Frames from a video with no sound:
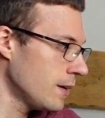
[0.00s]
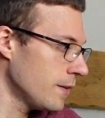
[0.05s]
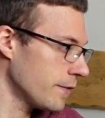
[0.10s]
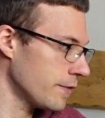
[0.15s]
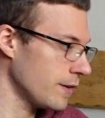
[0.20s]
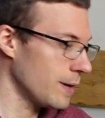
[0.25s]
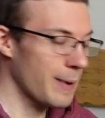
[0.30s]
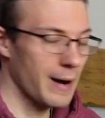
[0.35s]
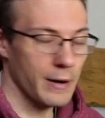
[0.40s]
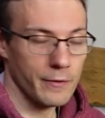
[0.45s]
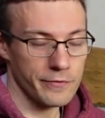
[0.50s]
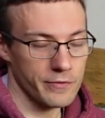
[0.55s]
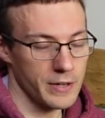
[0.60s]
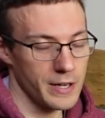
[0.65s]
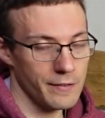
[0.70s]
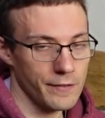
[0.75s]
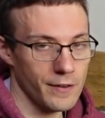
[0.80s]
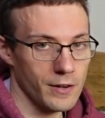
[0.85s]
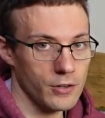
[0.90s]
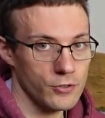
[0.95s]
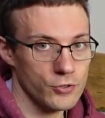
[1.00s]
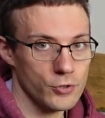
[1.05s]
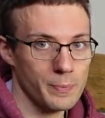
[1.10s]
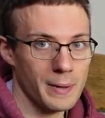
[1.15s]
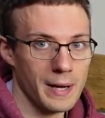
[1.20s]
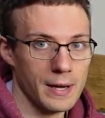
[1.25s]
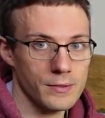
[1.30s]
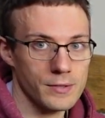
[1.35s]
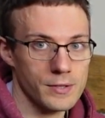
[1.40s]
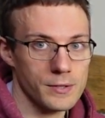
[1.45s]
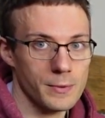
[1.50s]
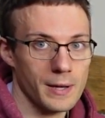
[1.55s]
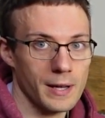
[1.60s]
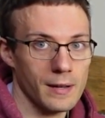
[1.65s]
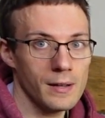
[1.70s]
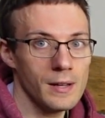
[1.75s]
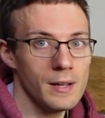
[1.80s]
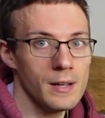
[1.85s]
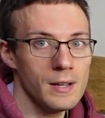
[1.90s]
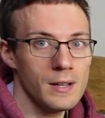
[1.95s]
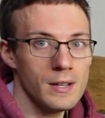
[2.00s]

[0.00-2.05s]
for about £300 or £400 as well.